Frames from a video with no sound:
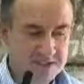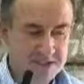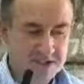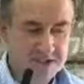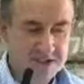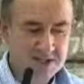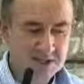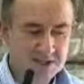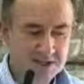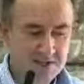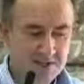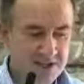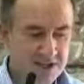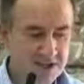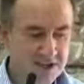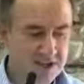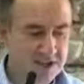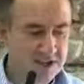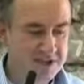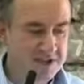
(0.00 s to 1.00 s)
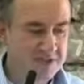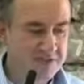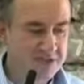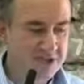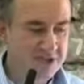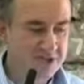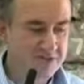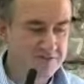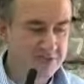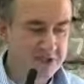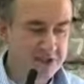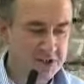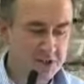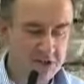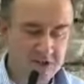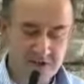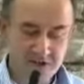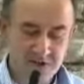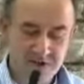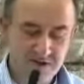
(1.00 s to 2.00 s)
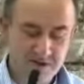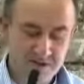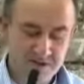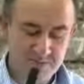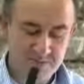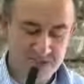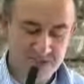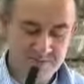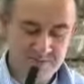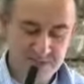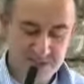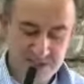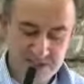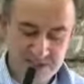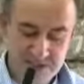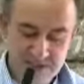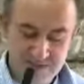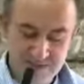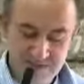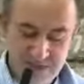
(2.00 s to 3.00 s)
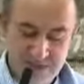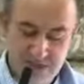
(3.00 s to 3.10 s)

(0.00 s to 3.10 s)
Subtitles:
So starting with some of the conventional economic benefits.